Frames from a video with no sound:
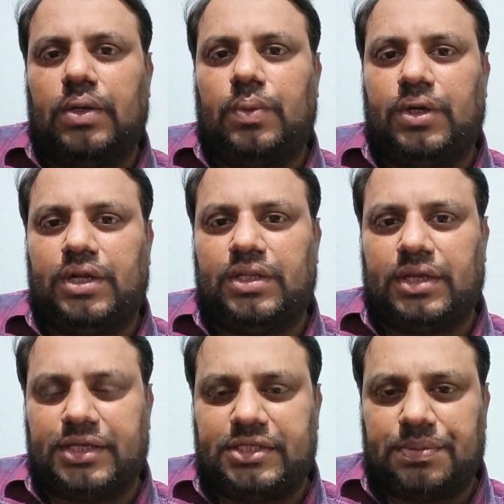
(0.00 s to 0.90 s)
What are
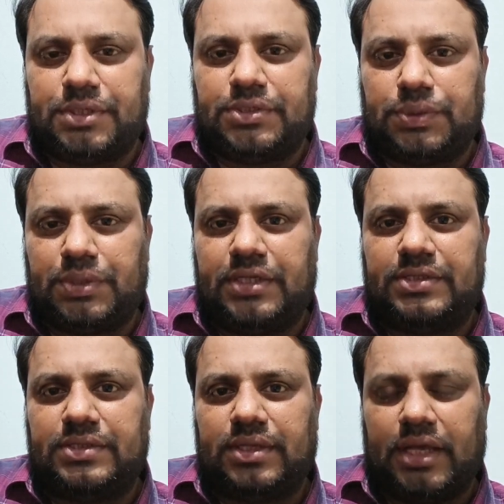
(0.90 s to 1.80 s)
the exceptions to
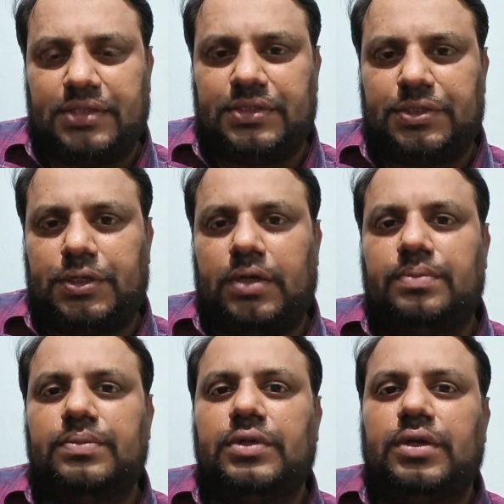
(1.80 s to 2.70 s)
this, etc.
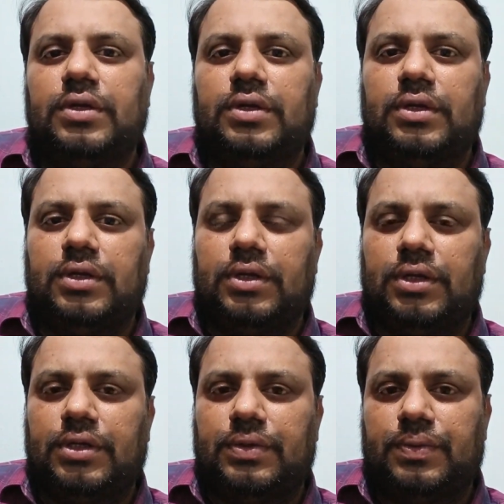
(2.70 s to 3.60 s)

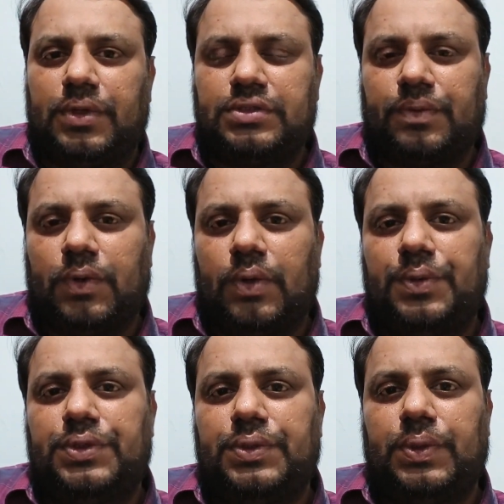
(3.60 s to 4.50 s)
First of all,
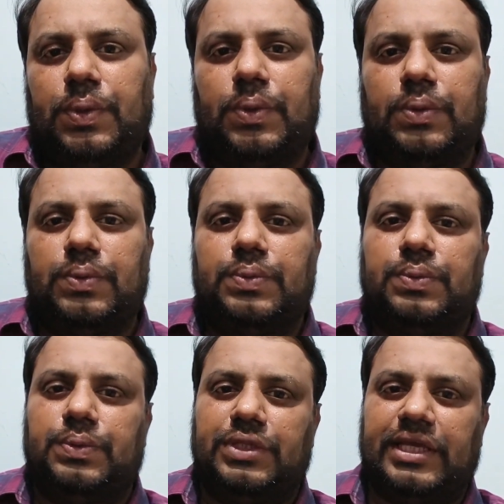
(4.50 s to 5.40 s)
we should know
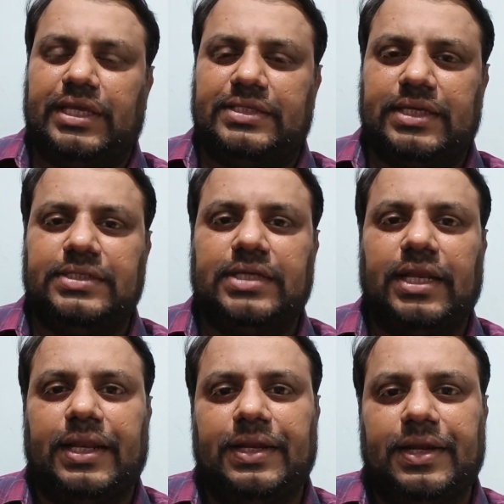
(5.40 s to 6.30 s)
the essential
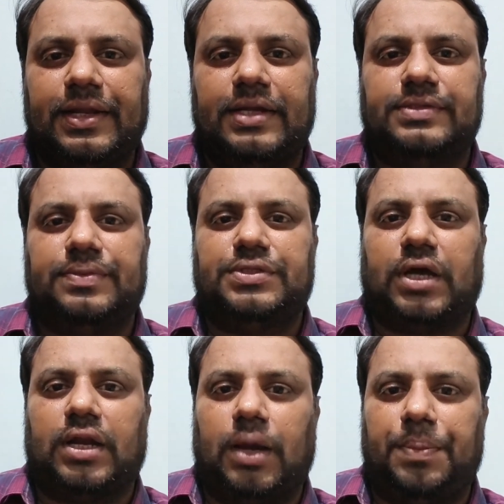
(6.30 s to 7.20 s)
ingredients which
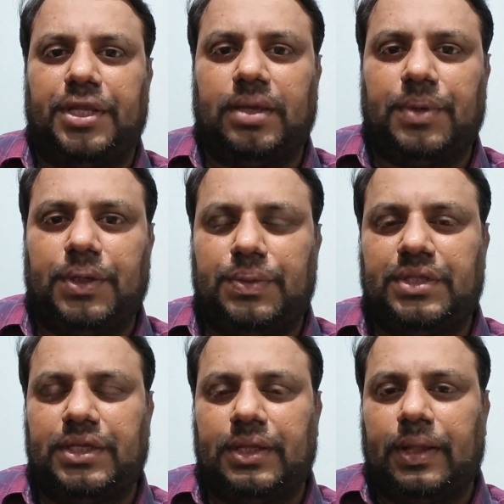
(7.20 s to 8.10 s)
are applicable to
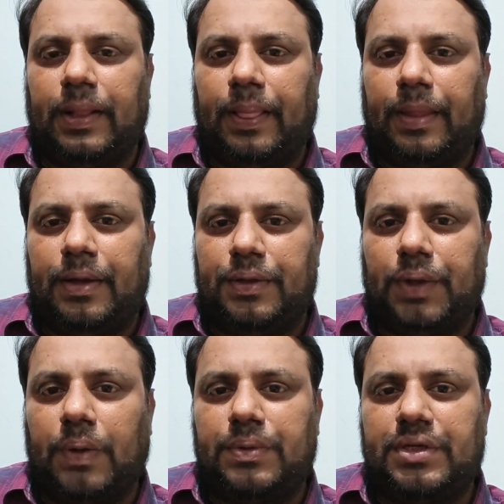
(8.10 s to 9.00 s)
the
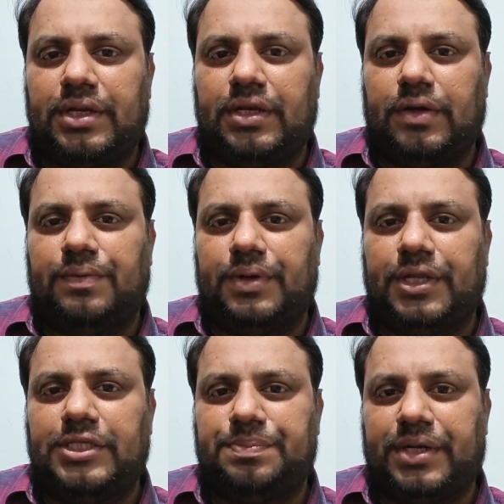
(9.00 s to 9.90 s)
doctrine of
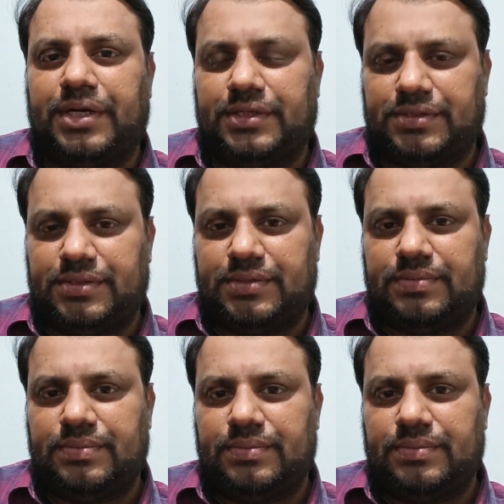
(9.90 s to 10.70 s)
lease pendants.